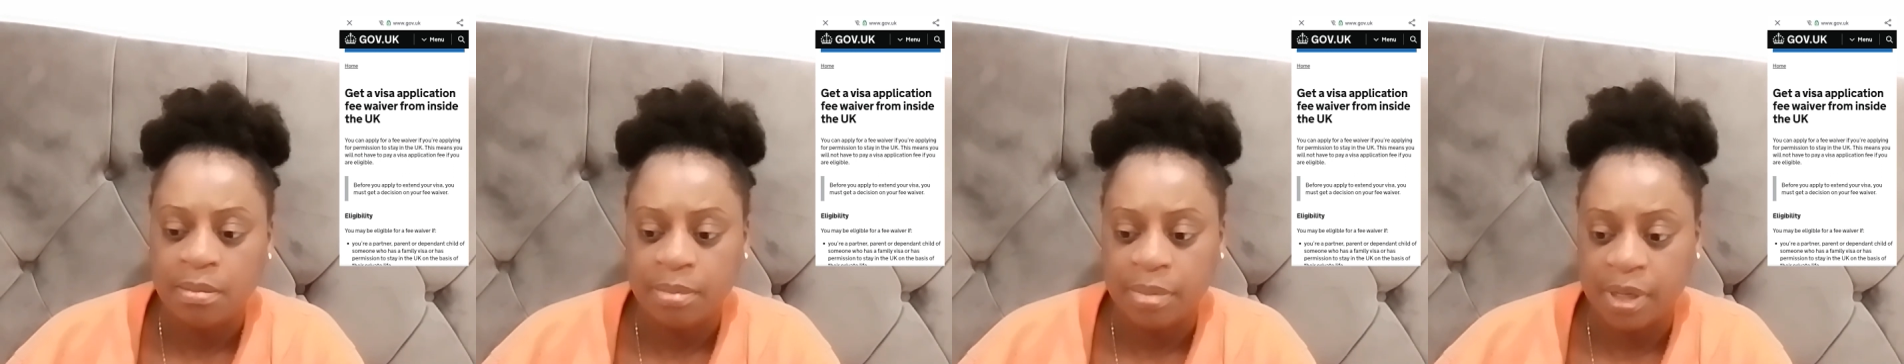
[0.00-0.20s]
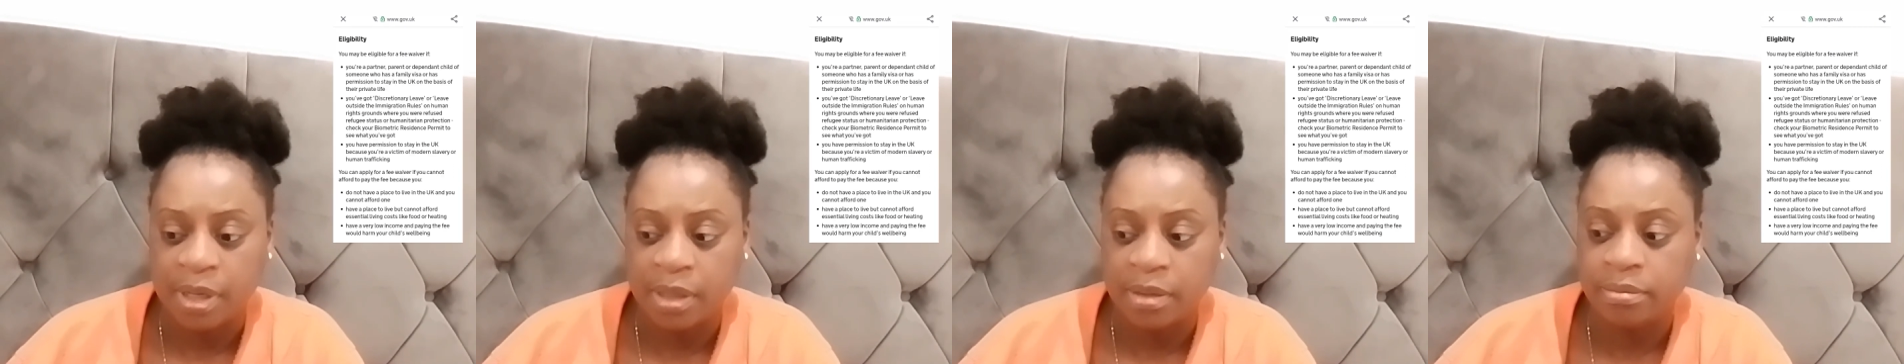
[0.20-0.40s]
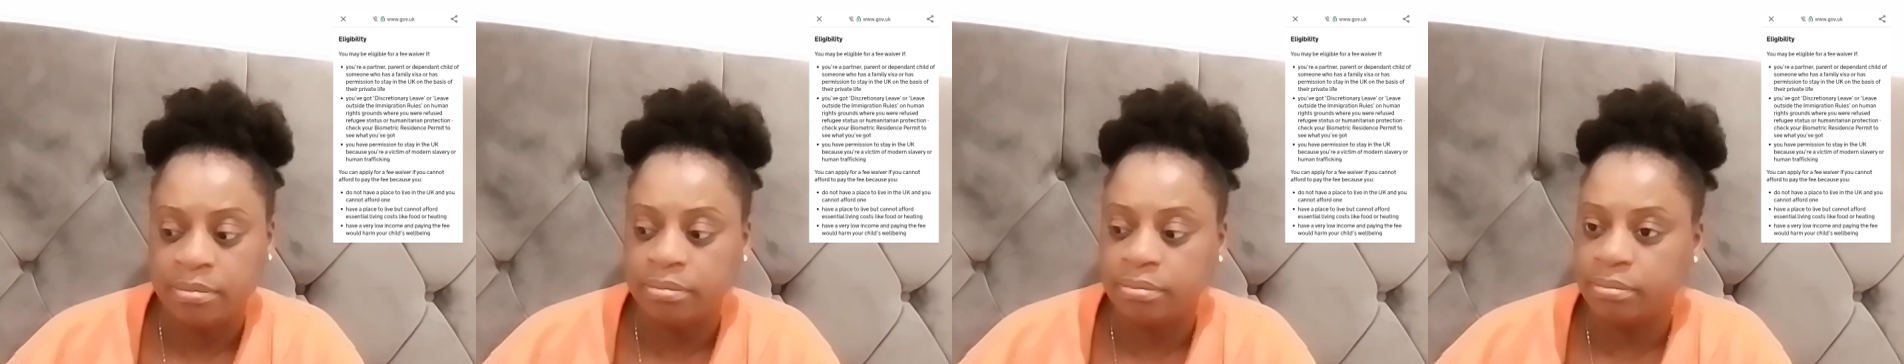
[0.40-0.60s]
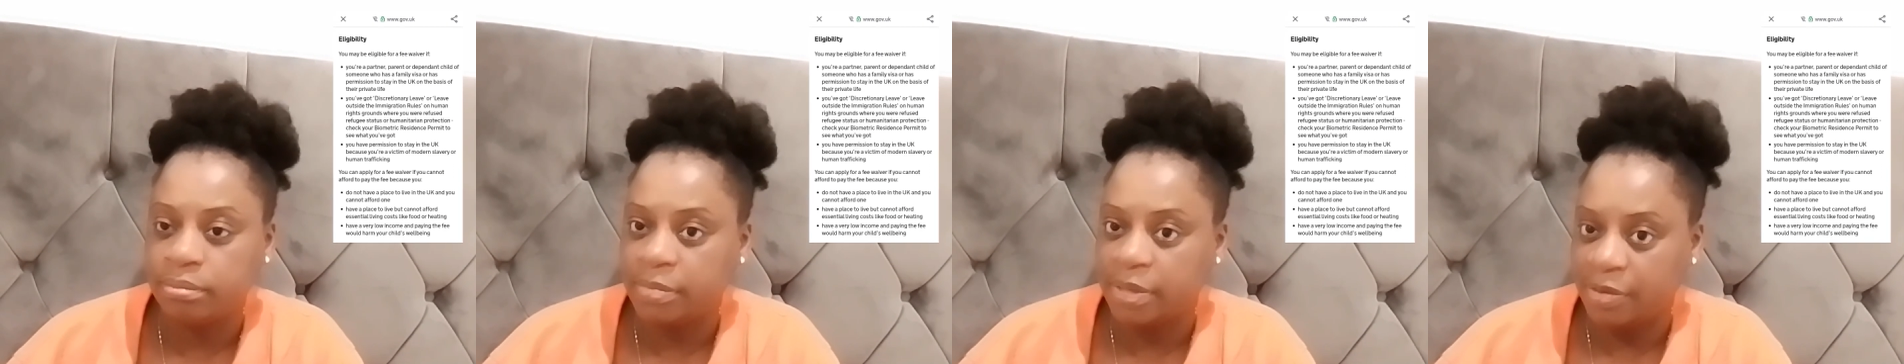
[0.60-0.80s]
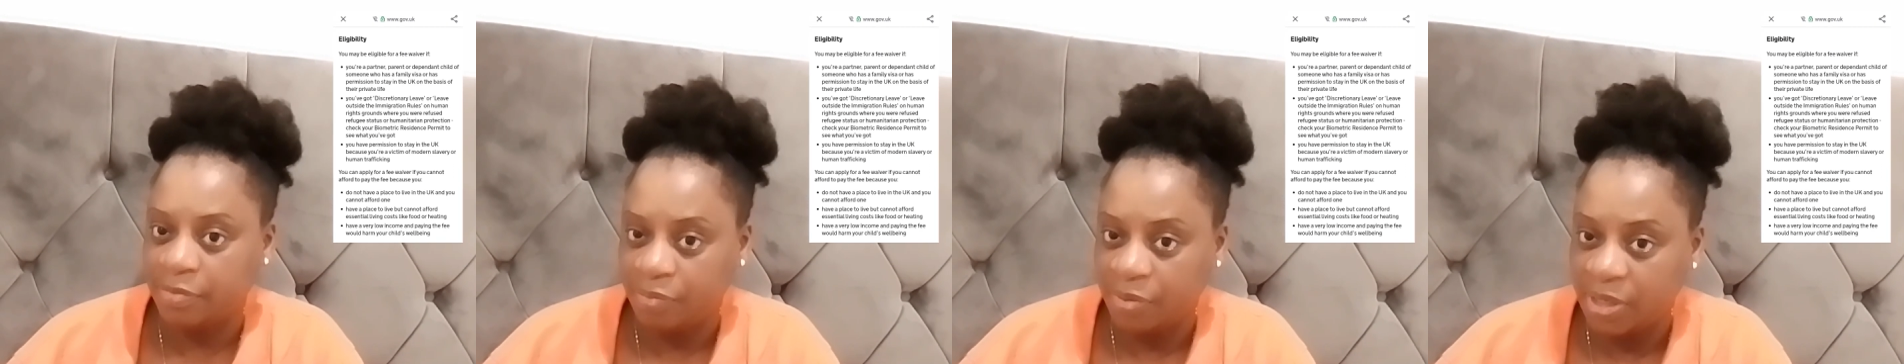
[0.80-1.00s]
but
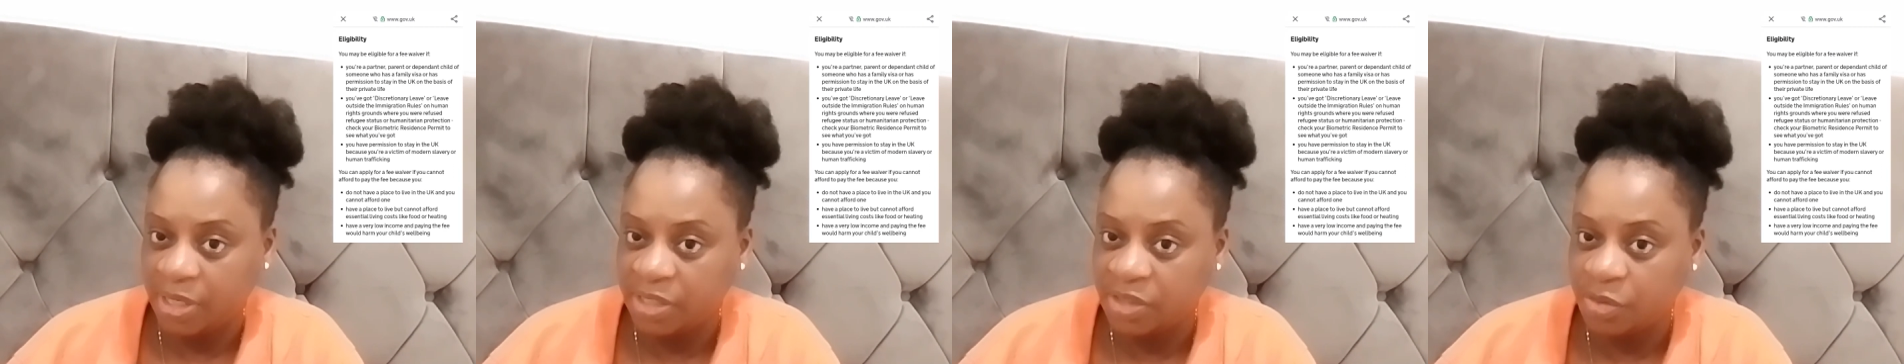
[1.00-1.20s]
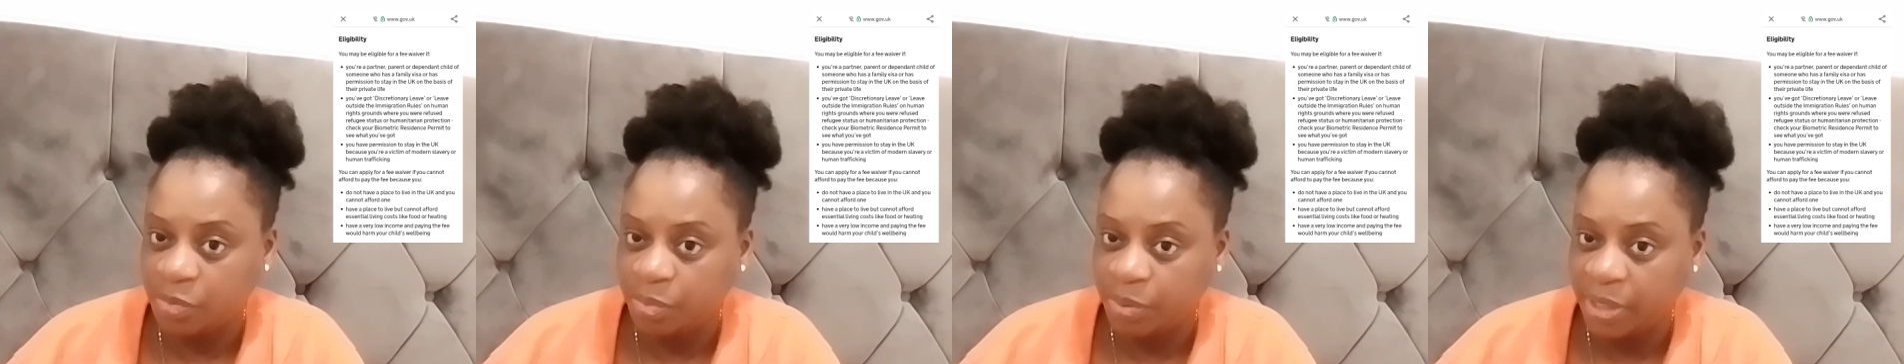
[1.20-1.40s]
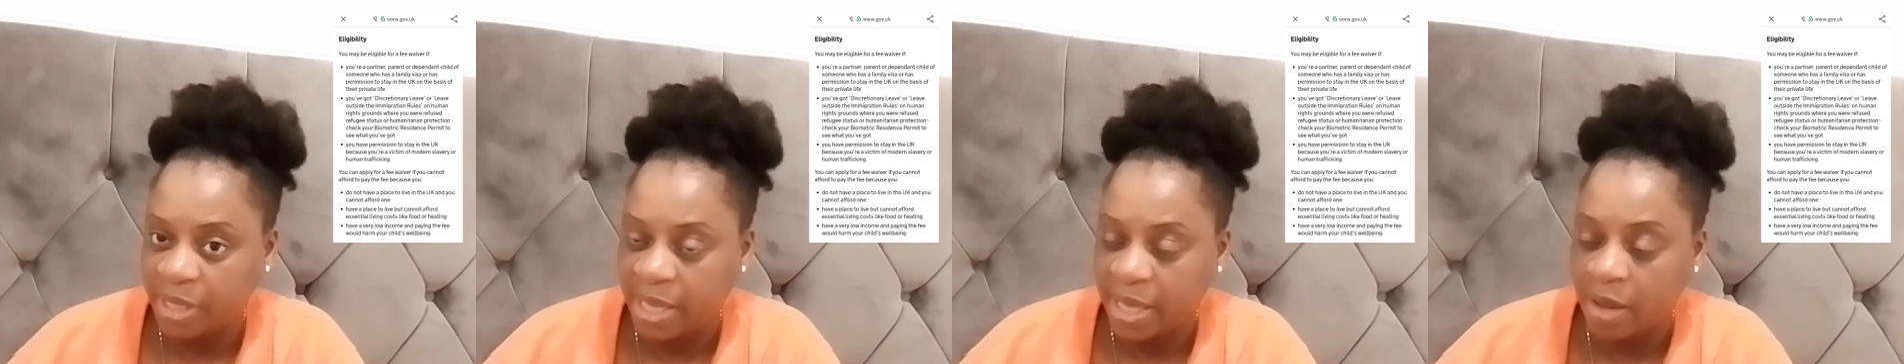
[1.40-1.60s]
every little bit